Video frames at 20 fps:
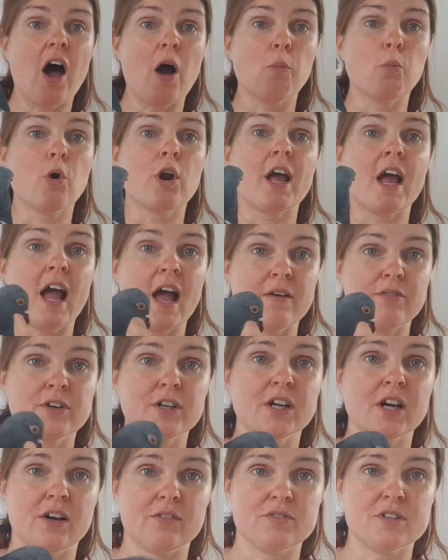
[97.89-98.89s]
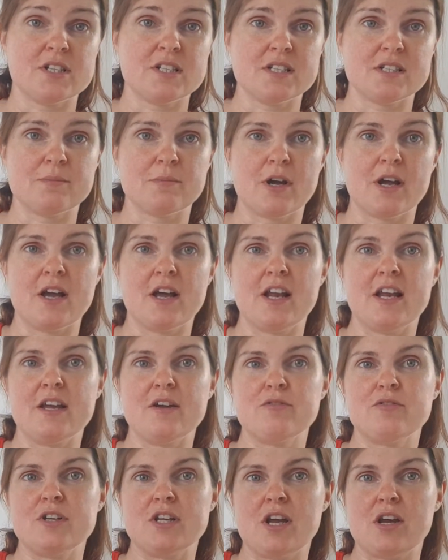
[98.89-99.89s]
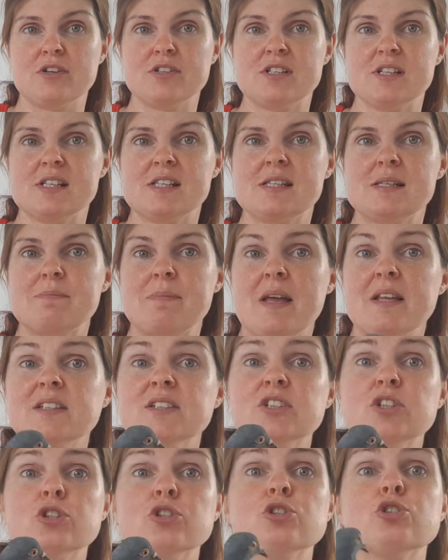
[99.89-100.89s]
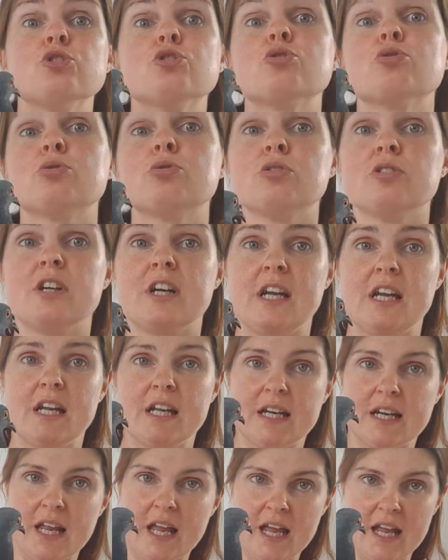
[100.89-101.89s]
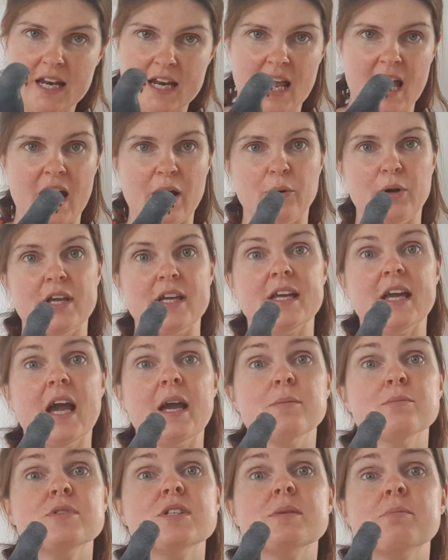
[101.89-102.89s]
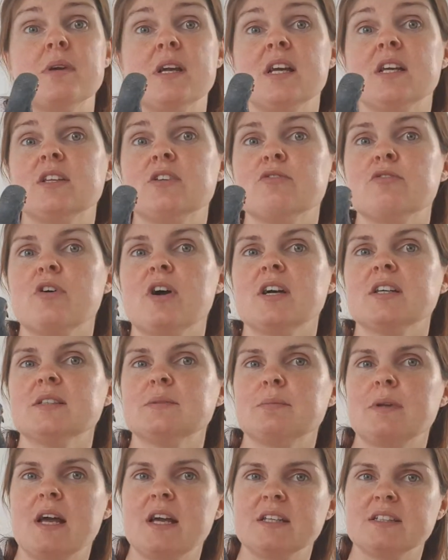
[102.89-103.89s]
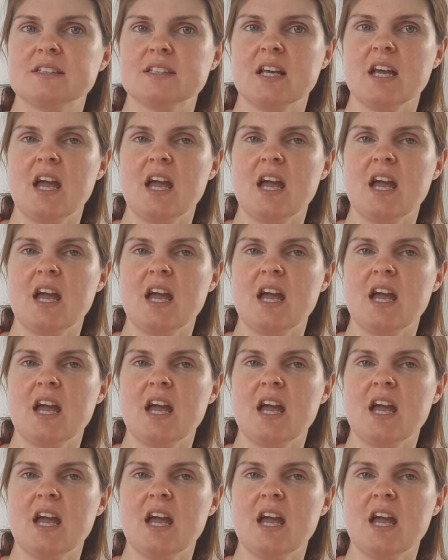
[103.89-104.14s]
What I haven't covered in my earlier videos is Spencer's story and how he came to me in the first place.